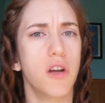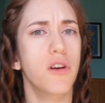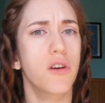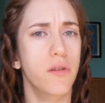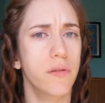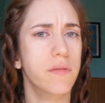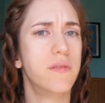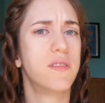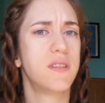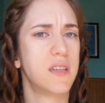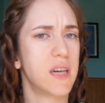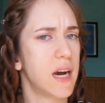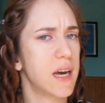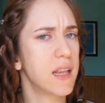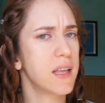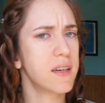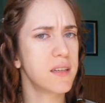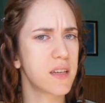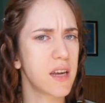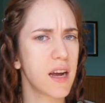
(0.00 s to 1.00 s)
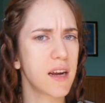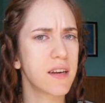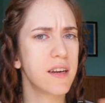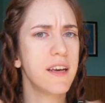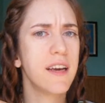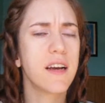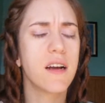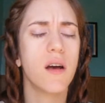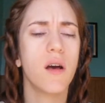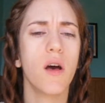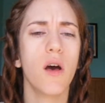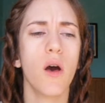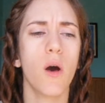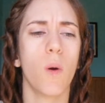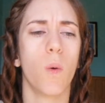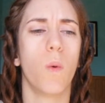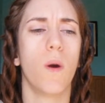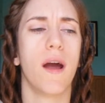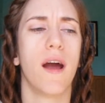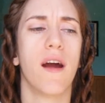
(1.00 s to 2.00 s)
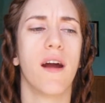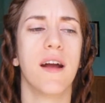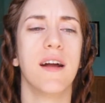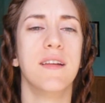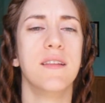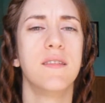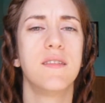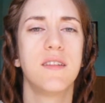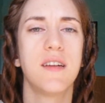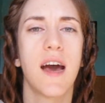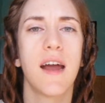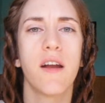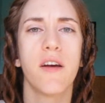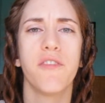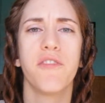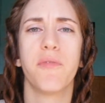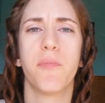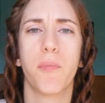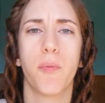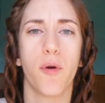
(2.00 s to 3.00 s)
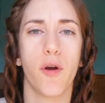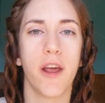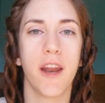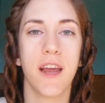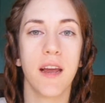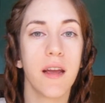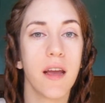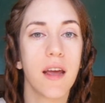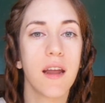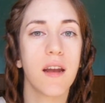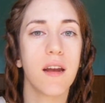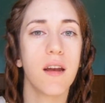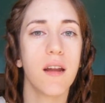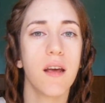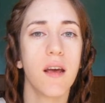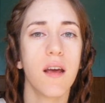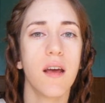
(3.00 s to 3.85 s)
a new styling technique where instead of braiding it,